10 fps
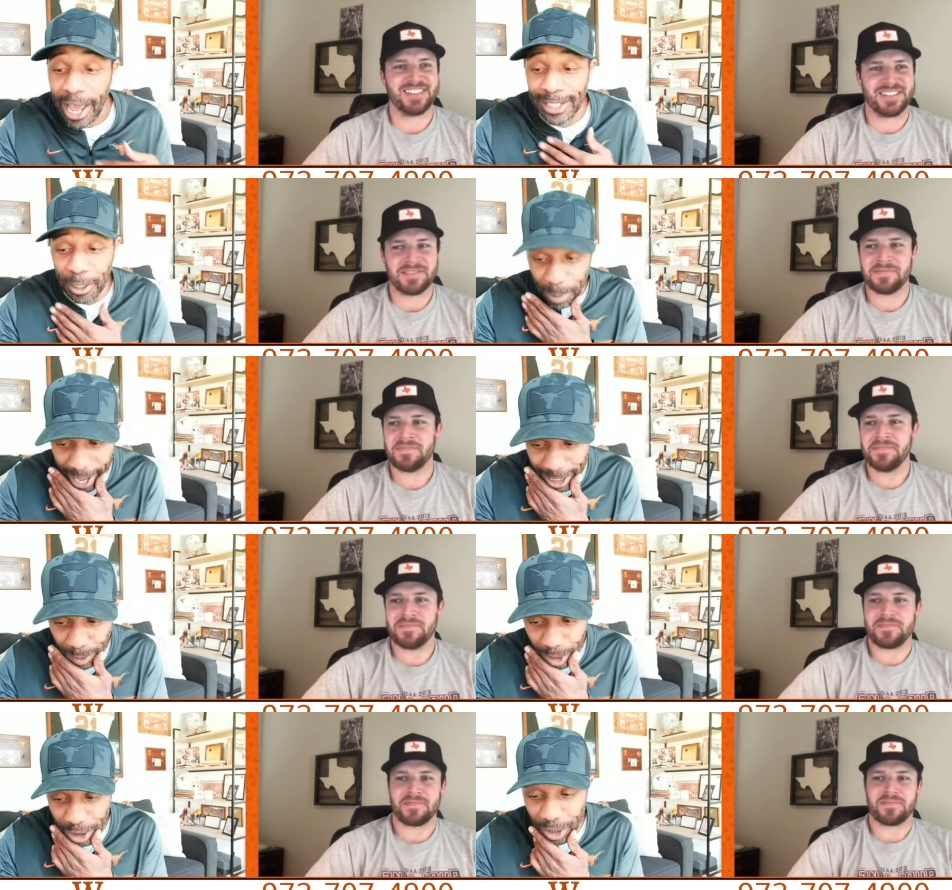Speaker 1: as a pass
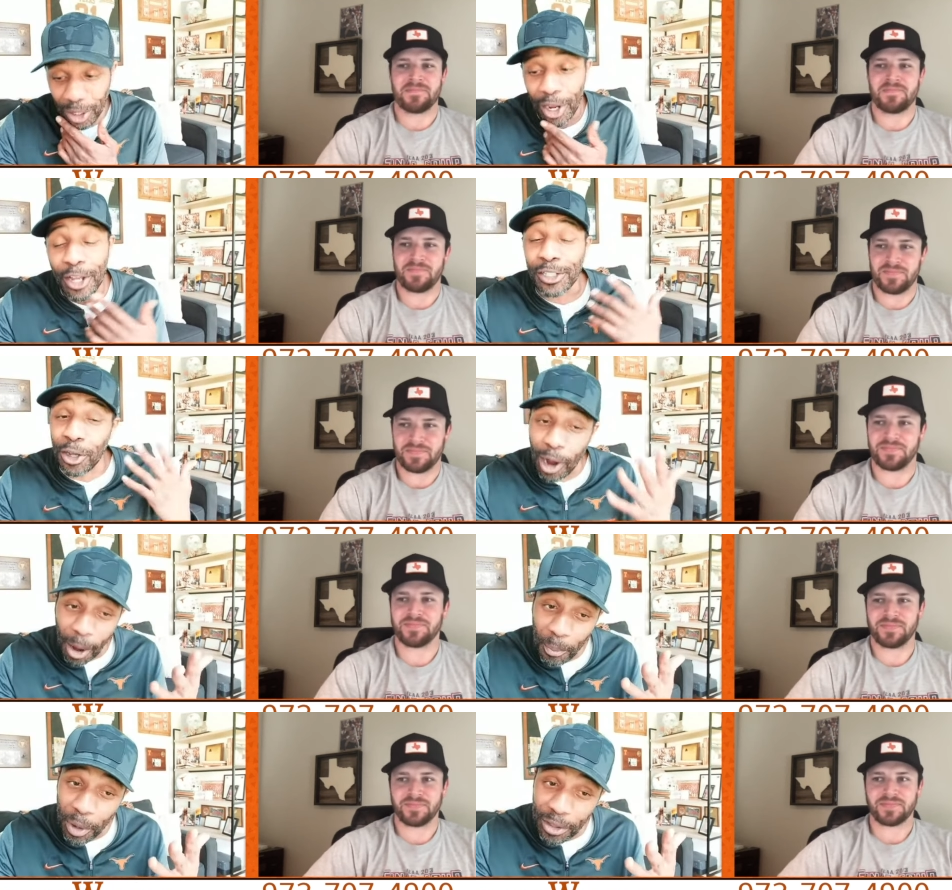rusher. So
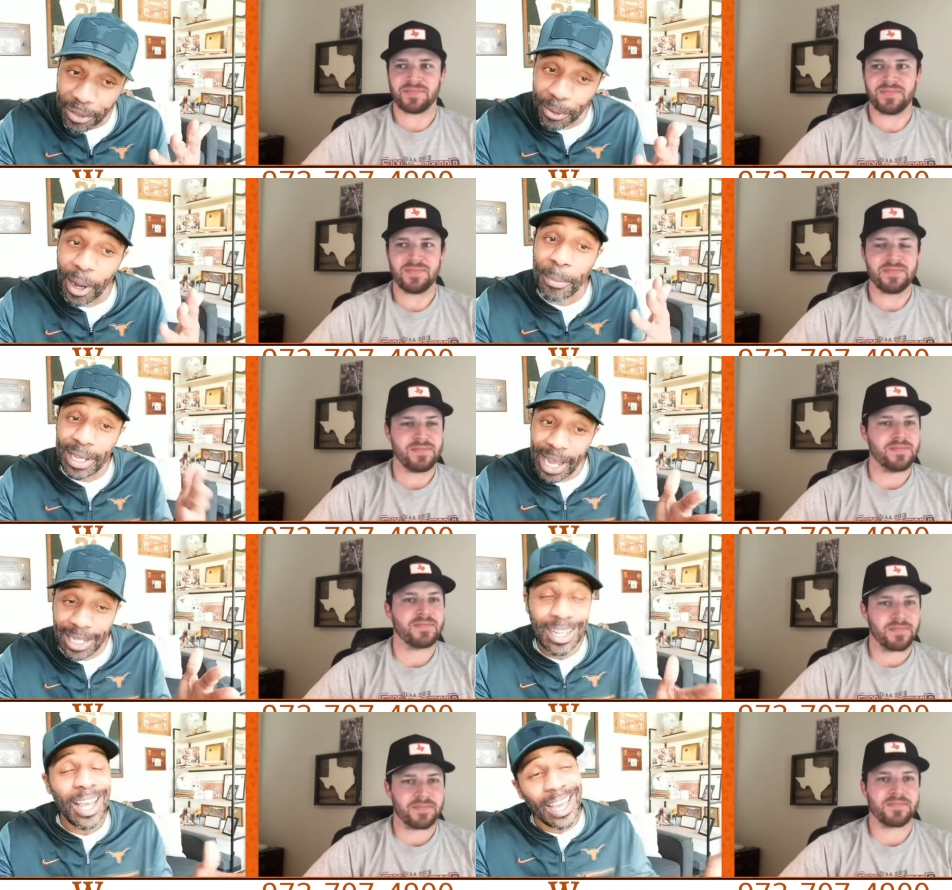I'm with you. I mean,
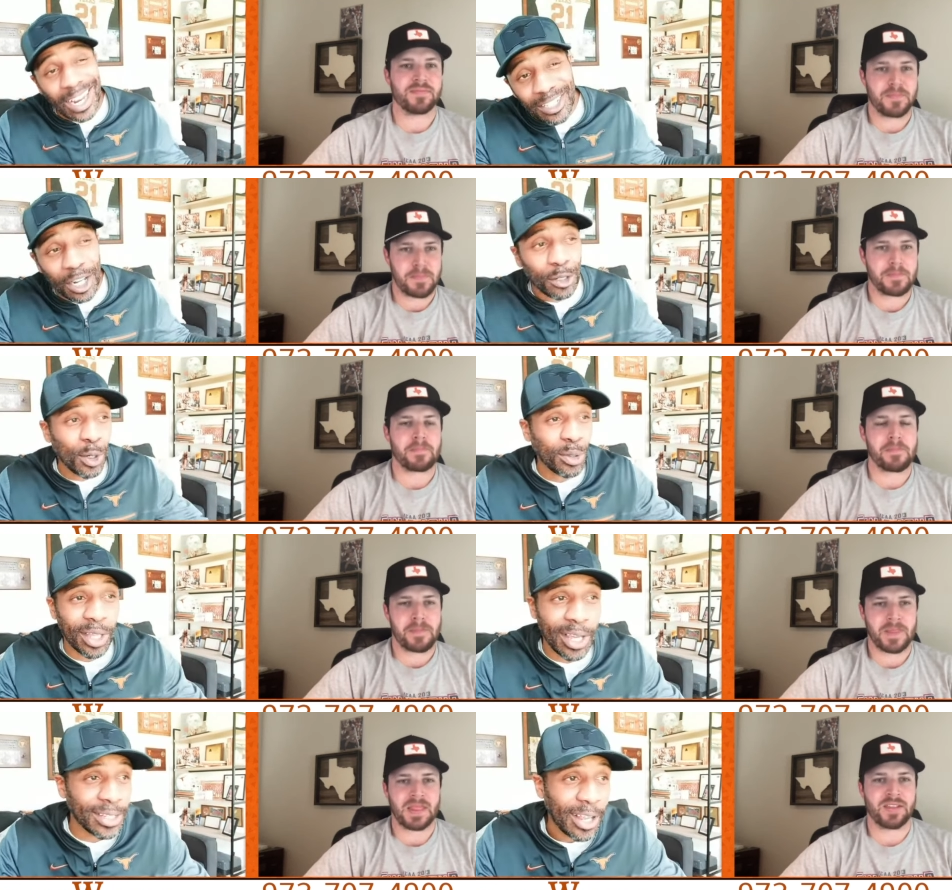that's and honestly, the truth
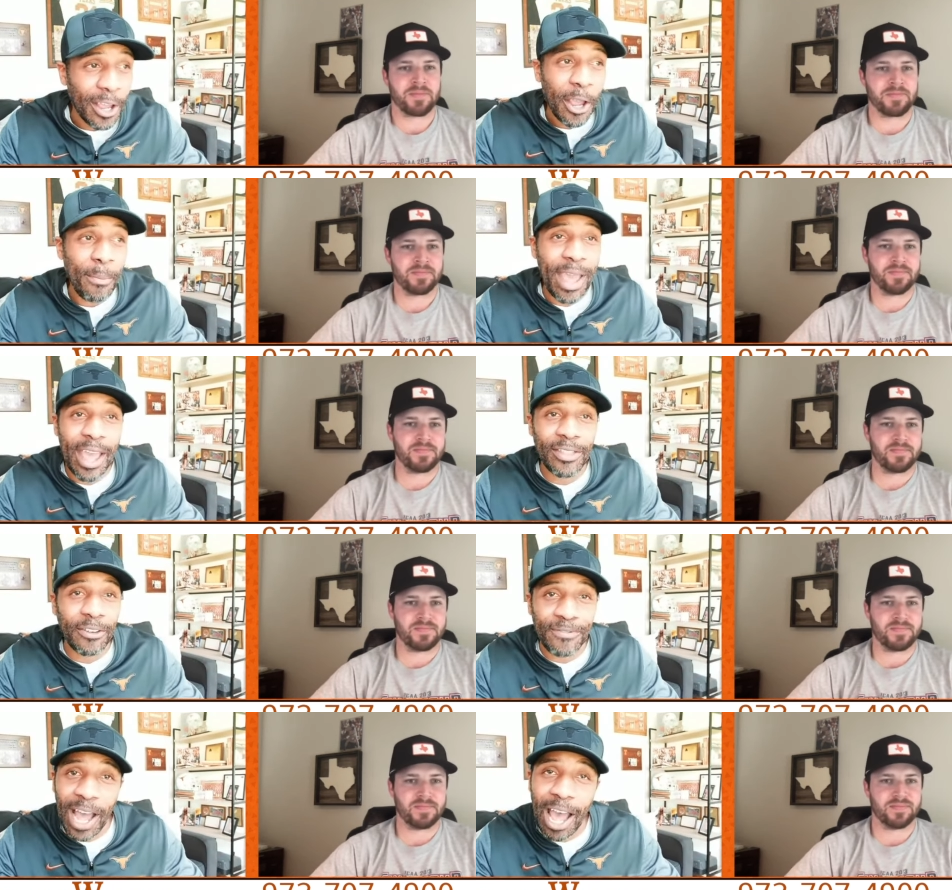is, man, the
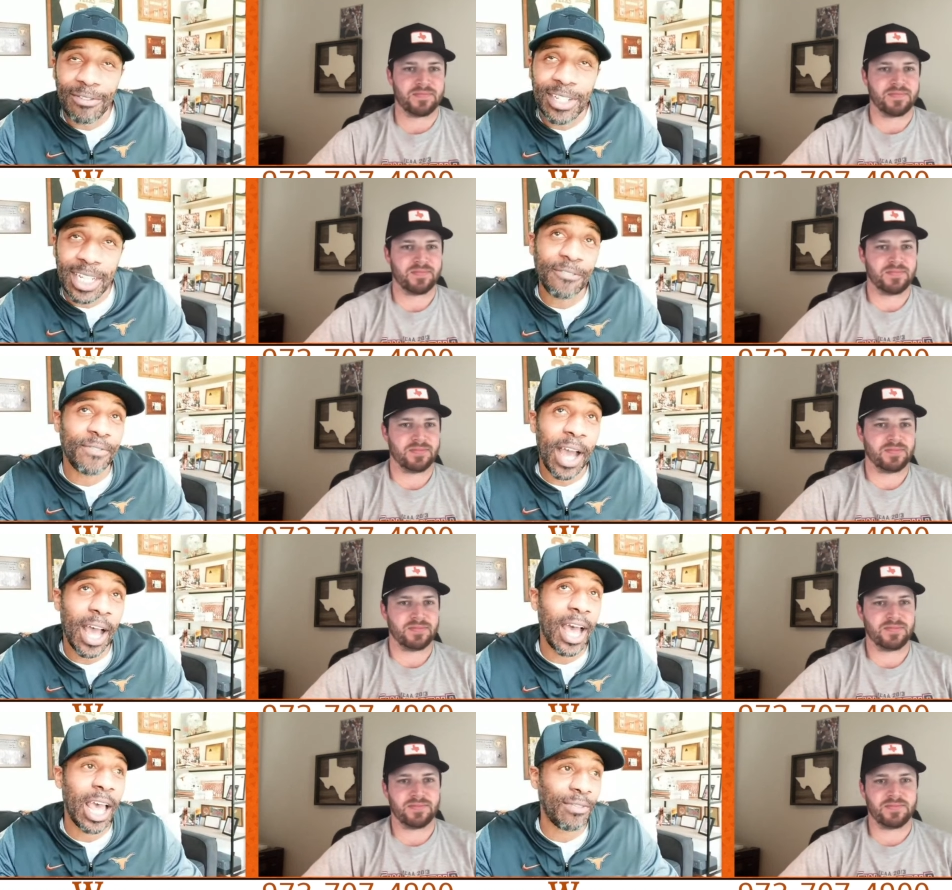five ten
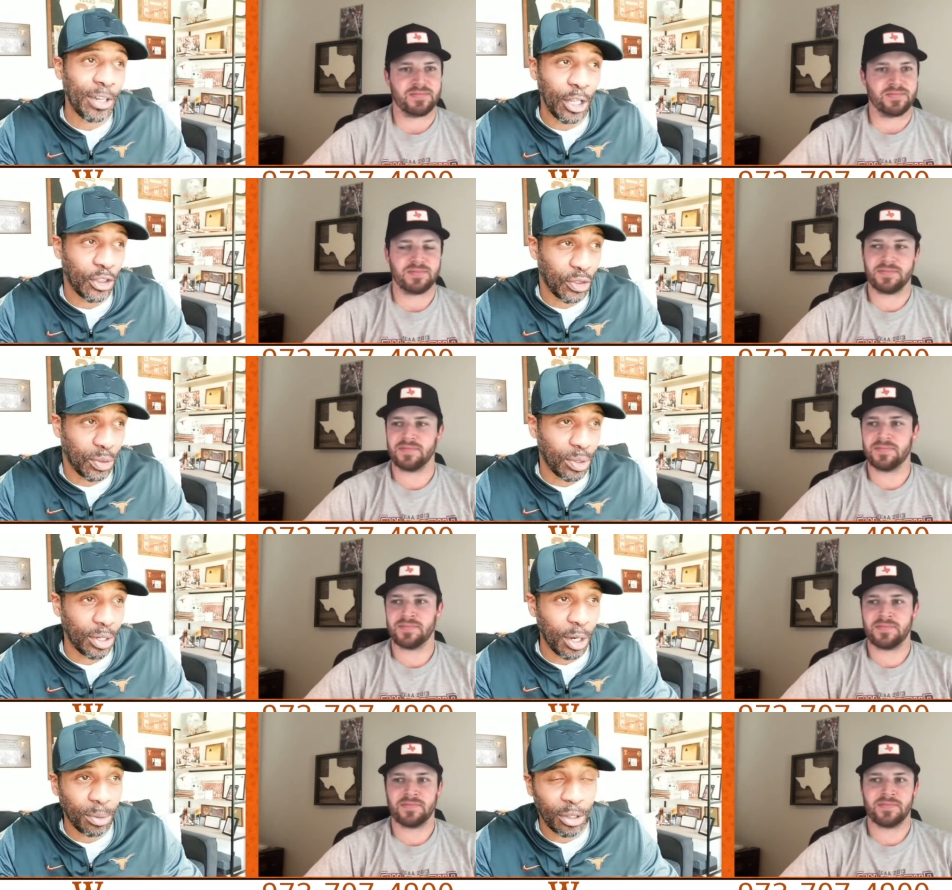five and the
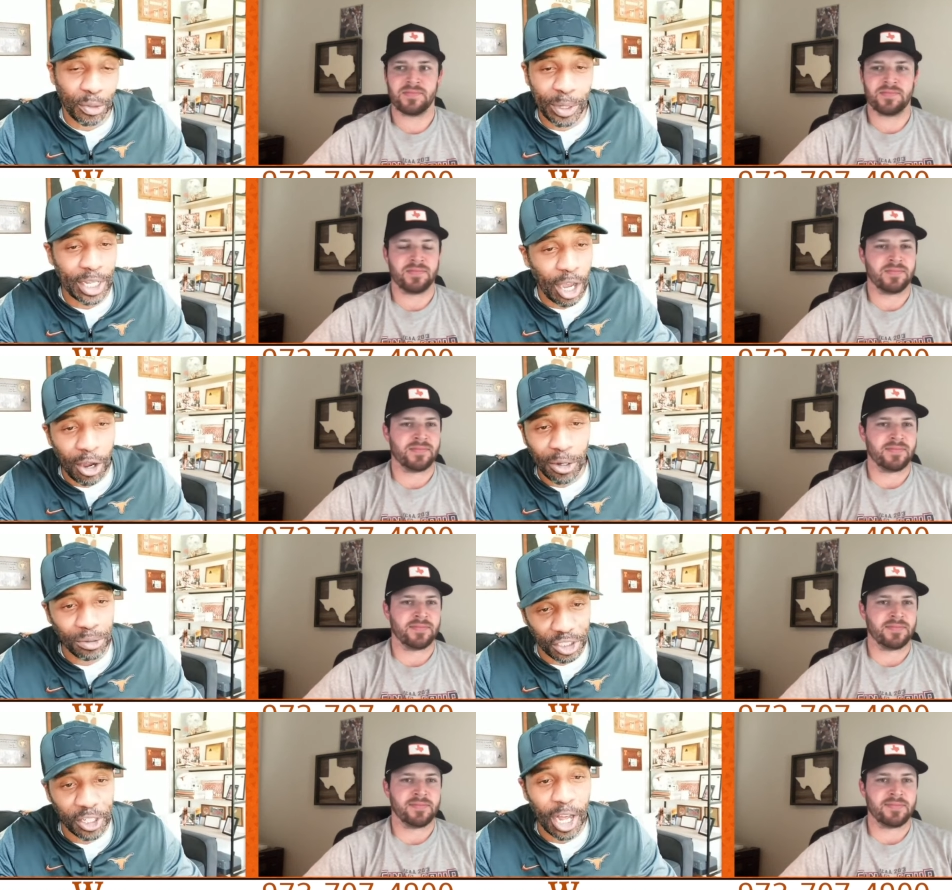you know the three
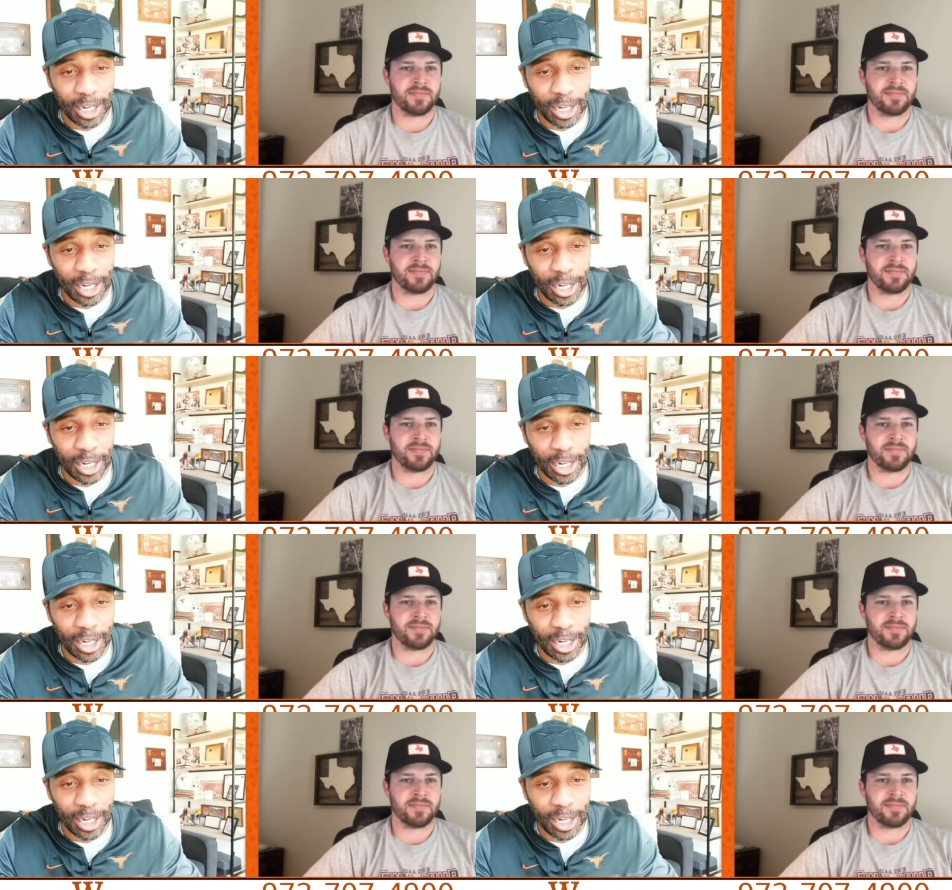cone shit.